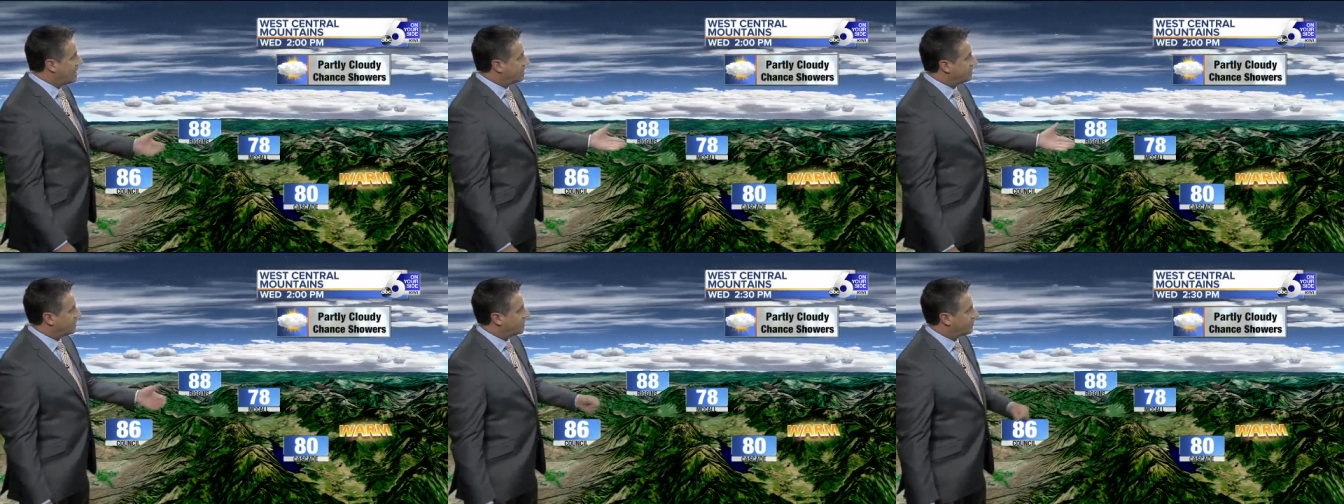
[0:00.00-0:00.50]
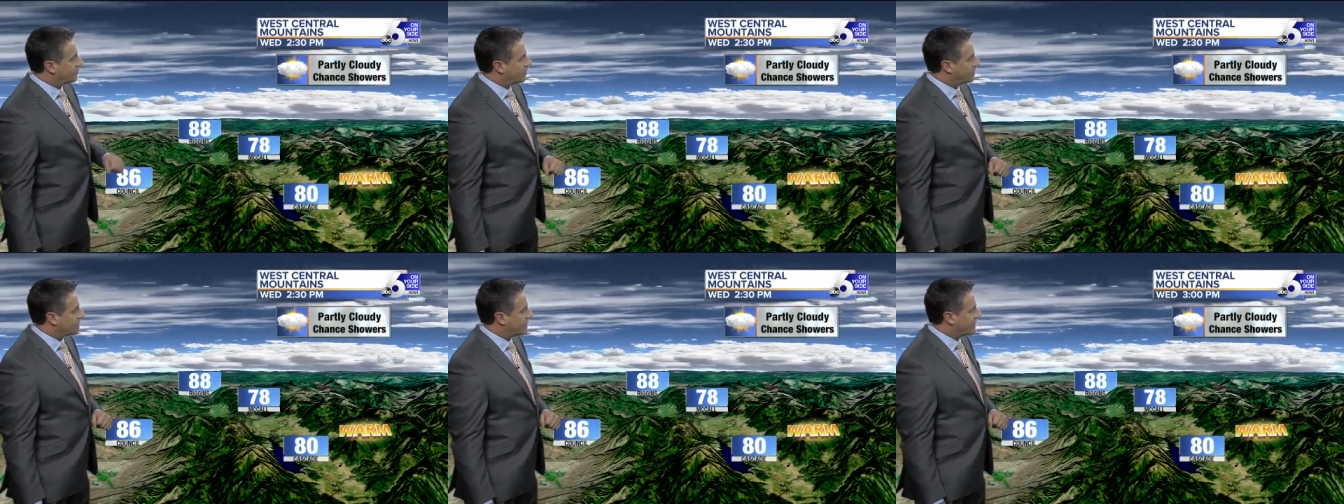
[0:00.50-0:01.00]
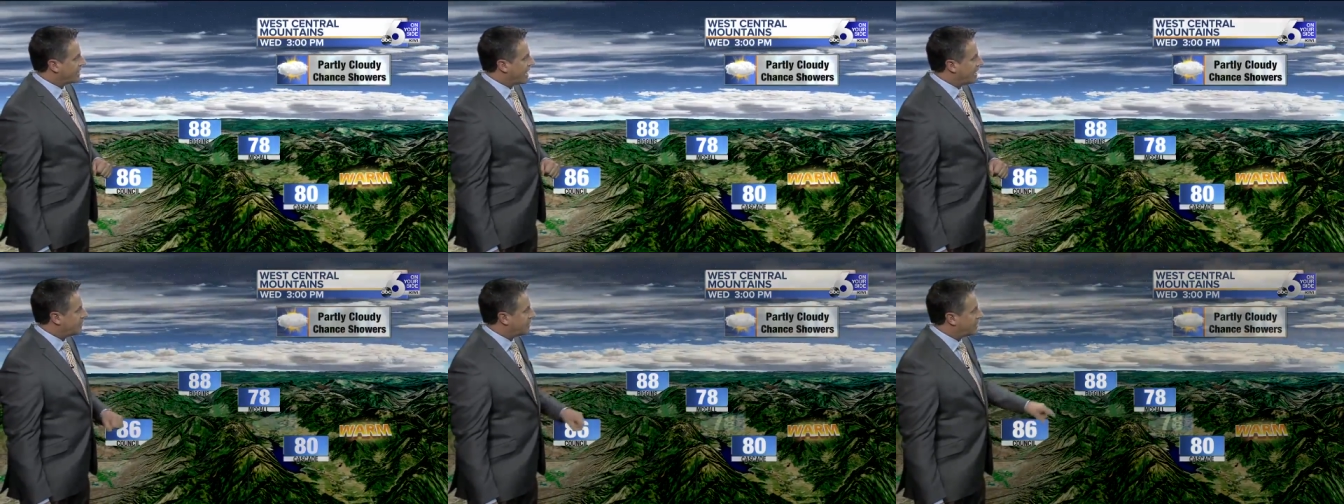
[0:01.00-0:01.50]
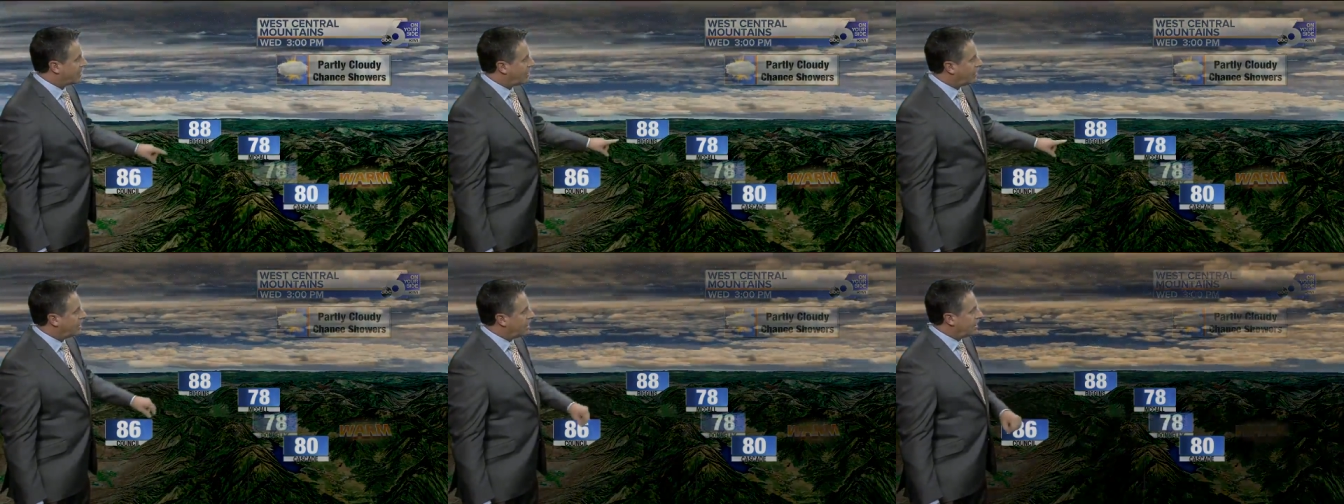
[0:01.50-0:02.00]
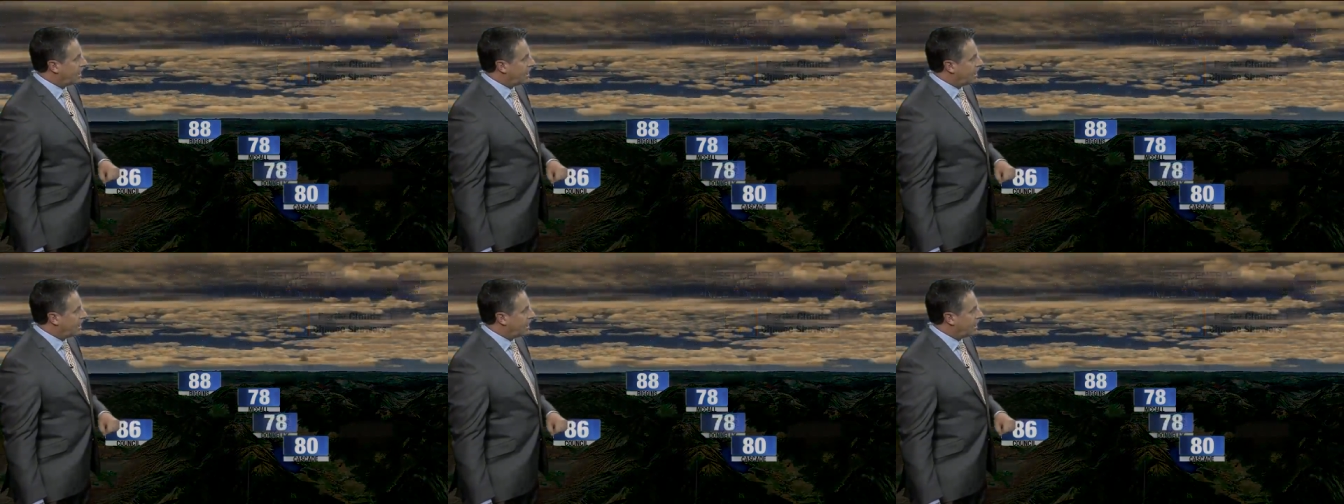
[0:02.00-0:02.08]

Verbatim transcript: shooting for 78 in McCall,